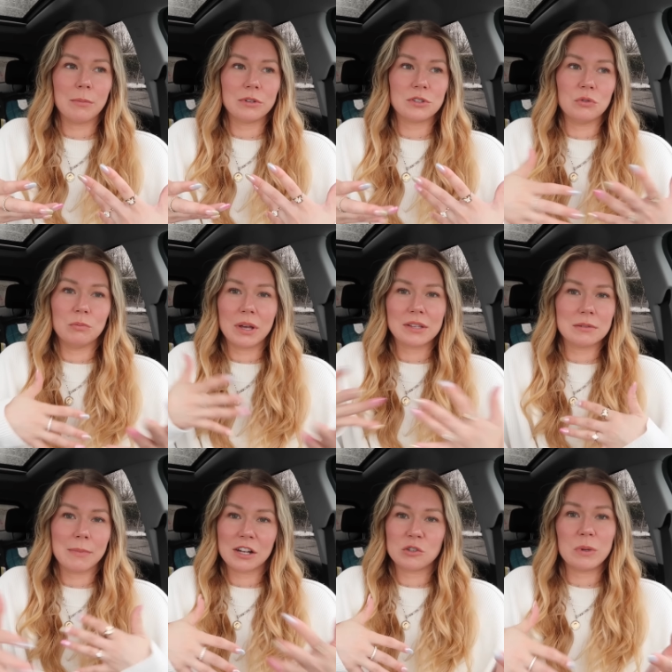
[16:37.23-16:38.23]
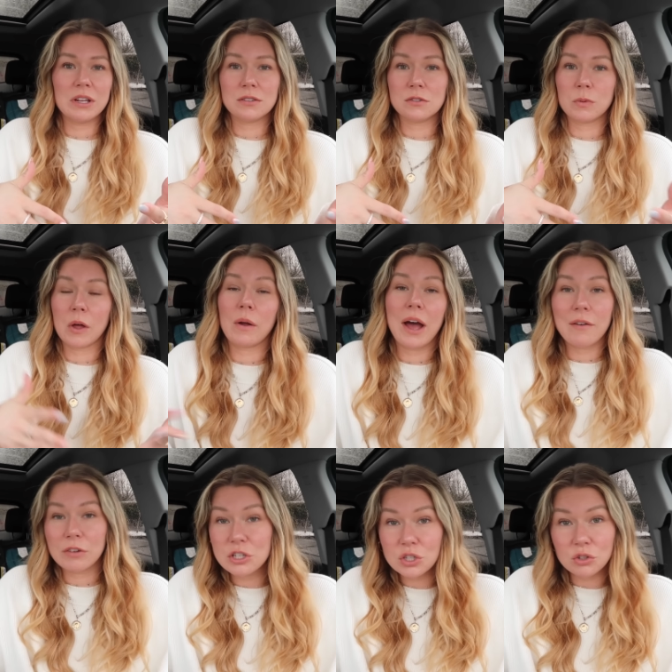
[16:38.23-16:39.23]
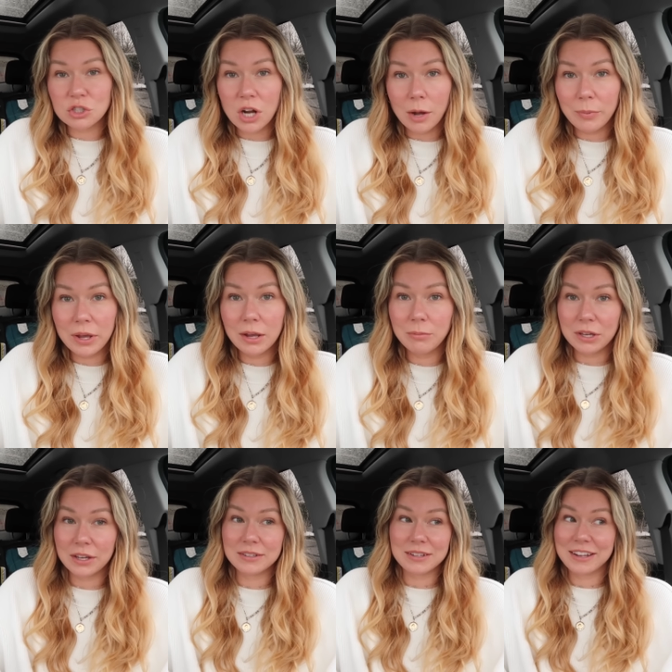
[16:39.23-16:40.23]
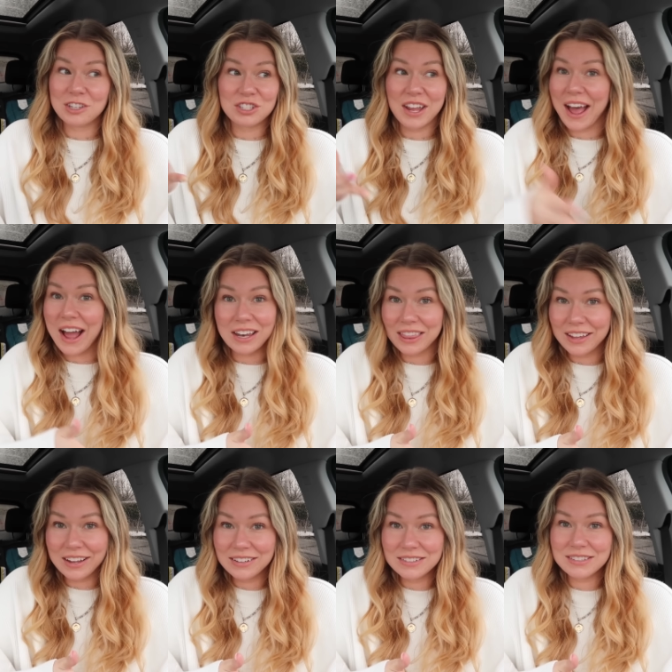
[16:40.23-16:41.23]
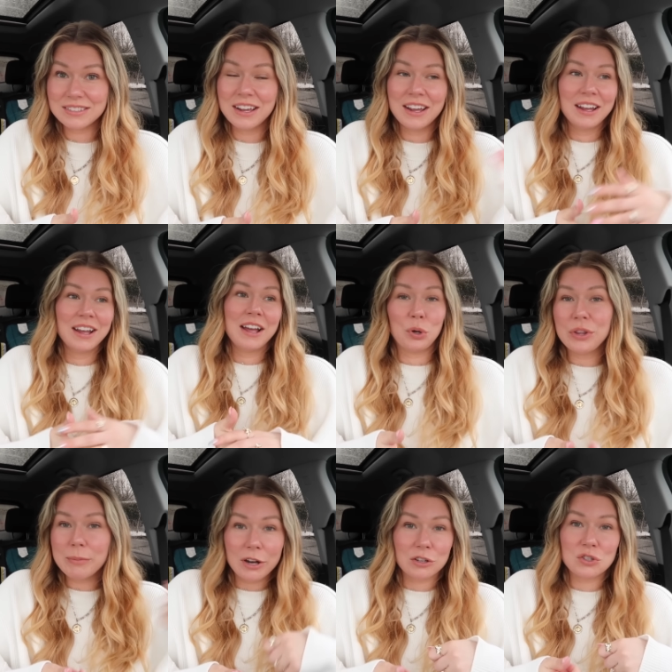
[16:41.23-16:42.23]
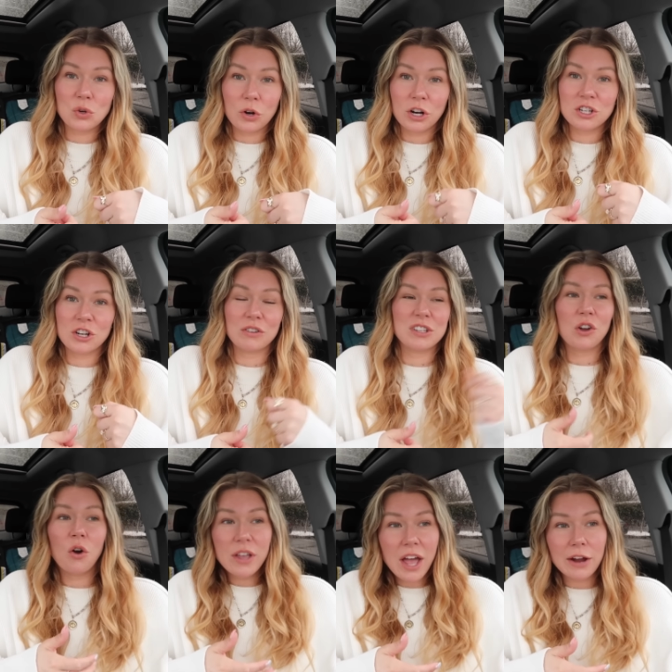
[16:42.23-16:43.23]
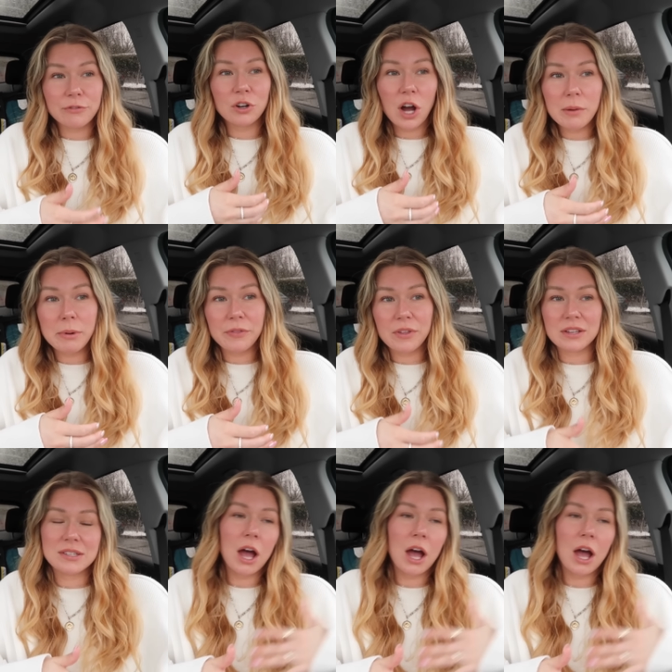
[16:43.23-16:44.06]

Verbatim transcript: able to mix and match pieces without having to go shopping because I just had things, pulled them out of storage, and I was like, oh yeah, I forgot about this.